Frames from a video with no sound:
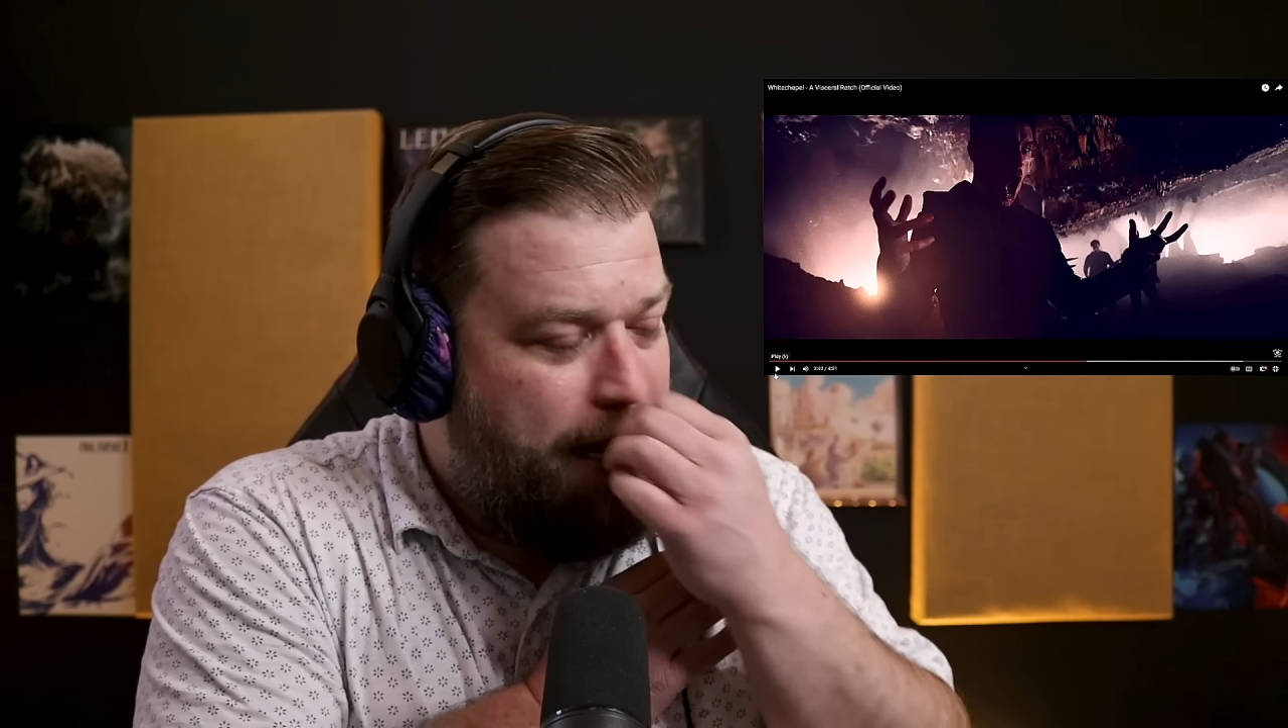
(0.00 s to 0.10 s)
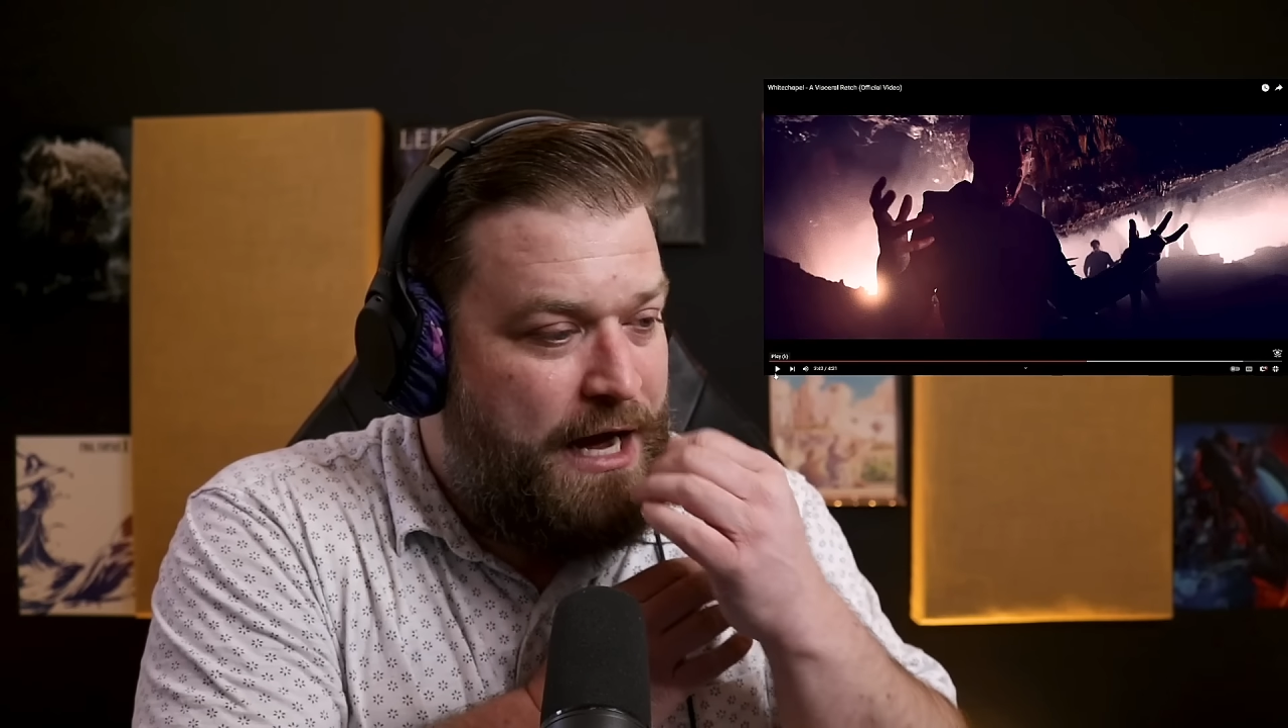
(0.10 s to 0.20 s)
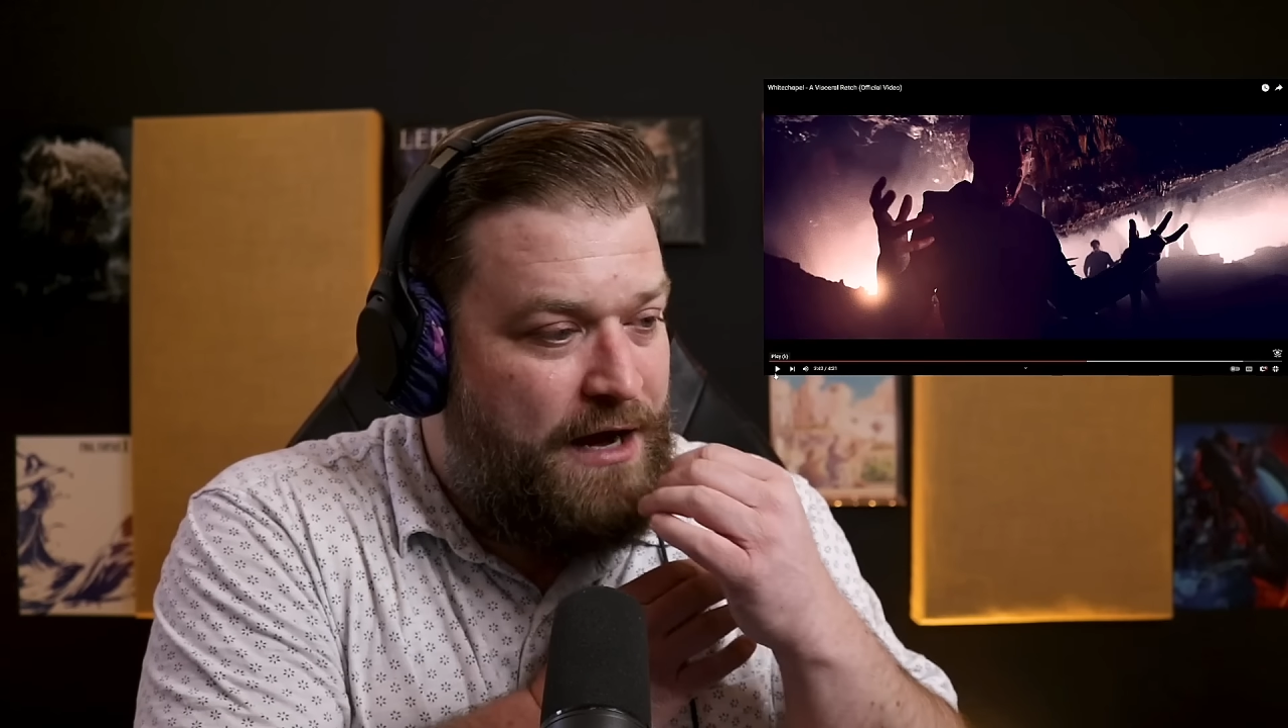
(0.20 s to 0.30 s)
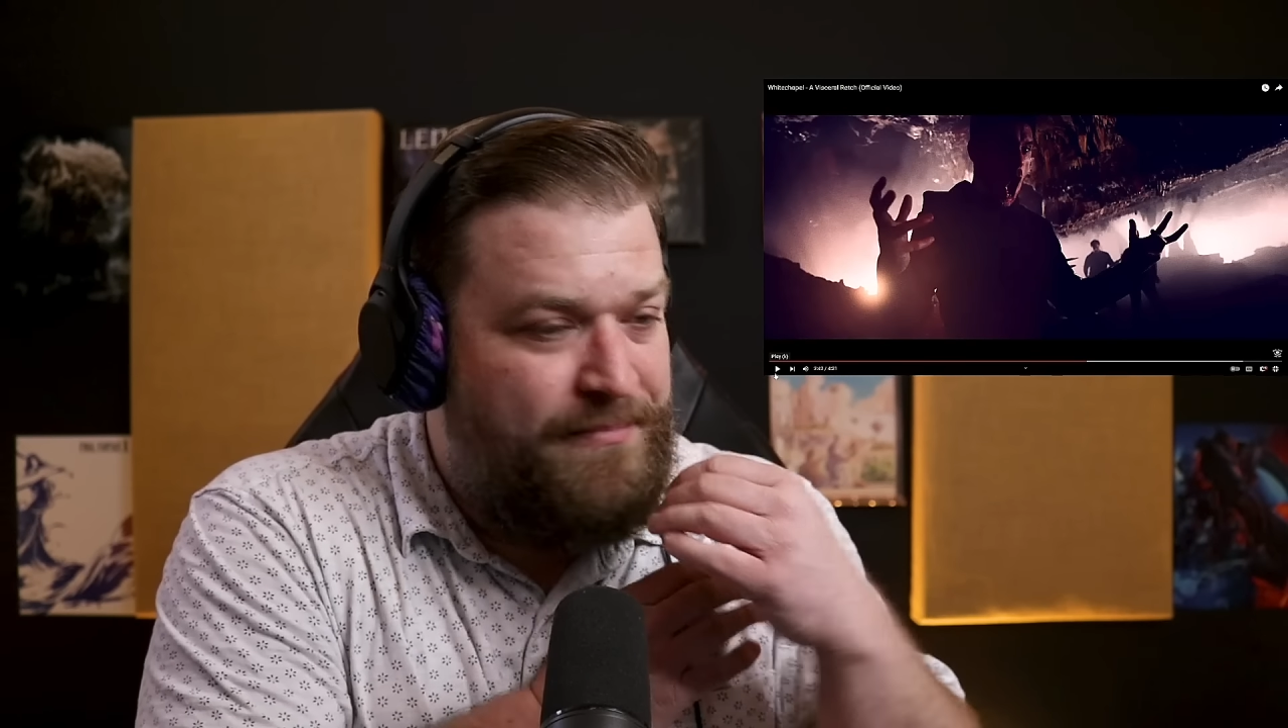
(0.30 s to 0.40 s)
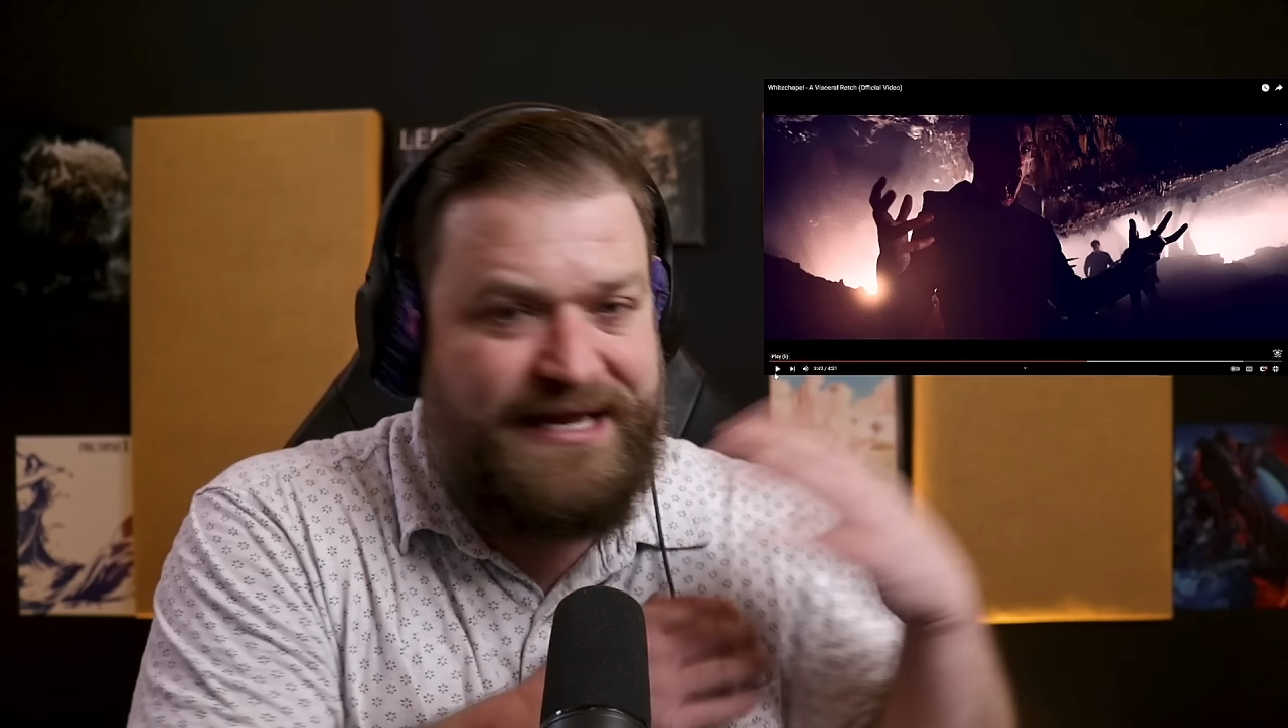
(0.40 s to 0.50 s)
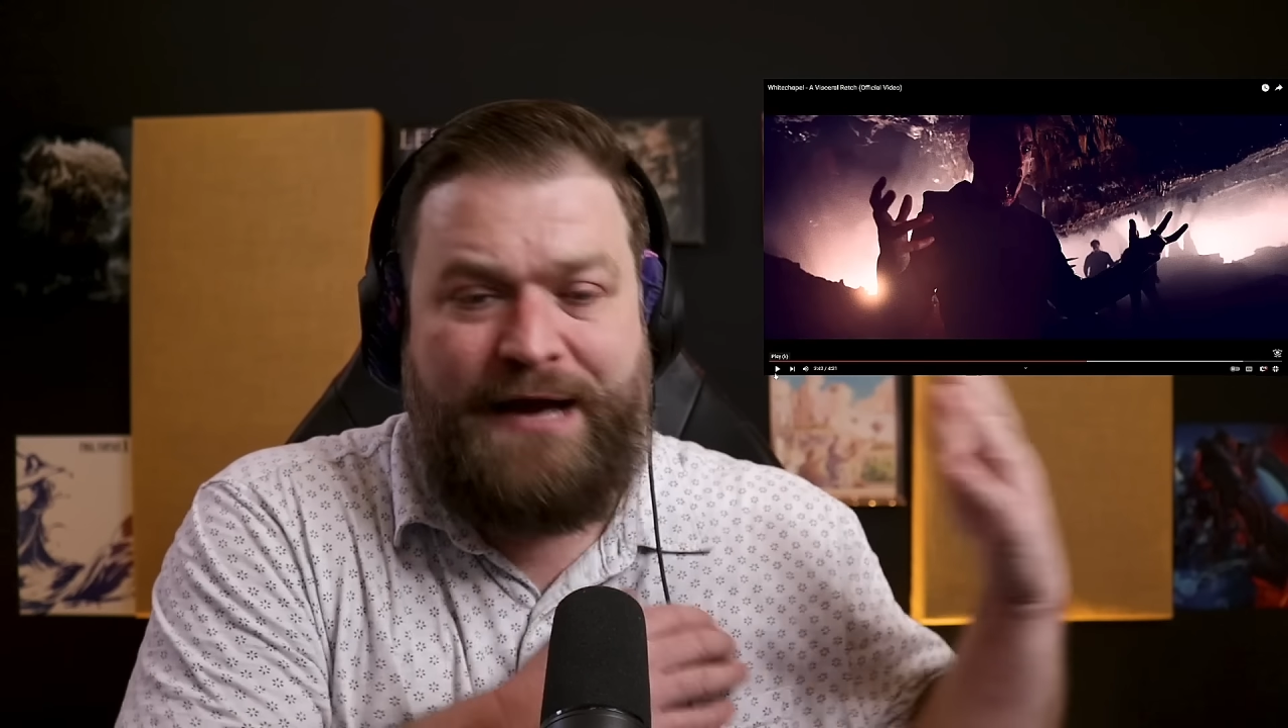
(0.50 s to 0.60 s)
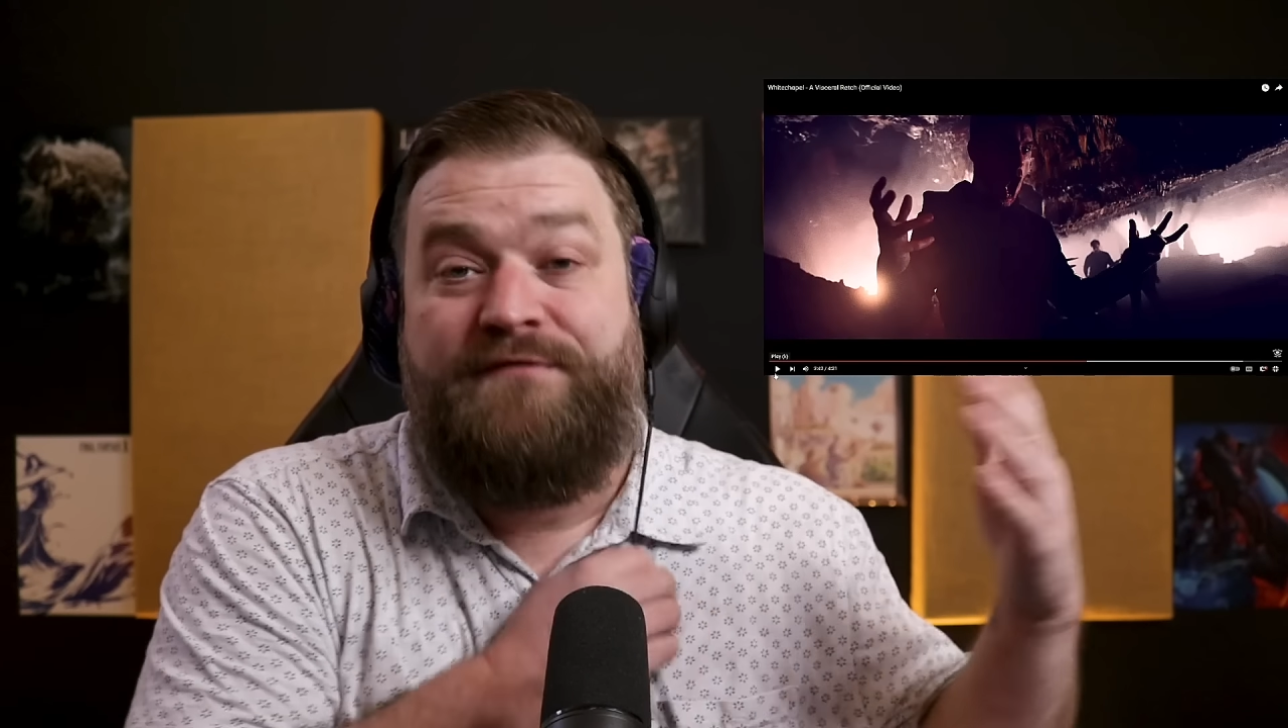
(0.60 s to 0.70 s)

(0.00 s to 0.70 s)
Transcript: Um, but again,